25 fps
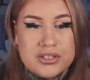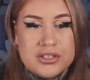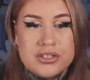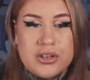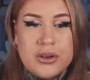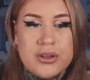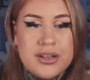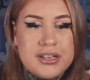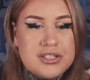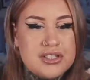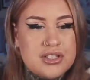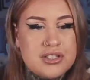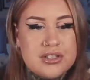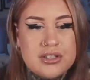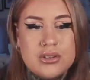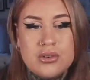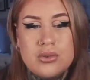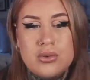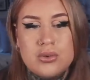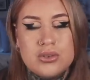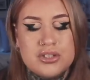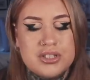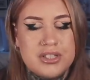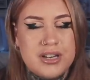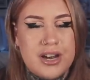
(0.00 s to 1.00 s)
So it's just a
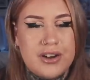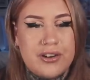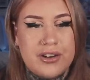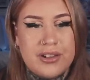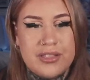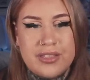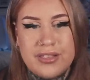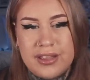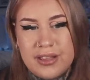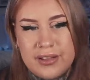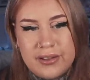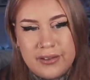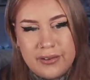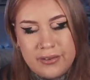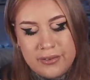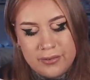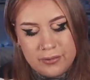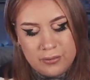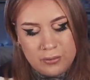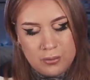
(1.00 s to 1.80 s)
cautionary thing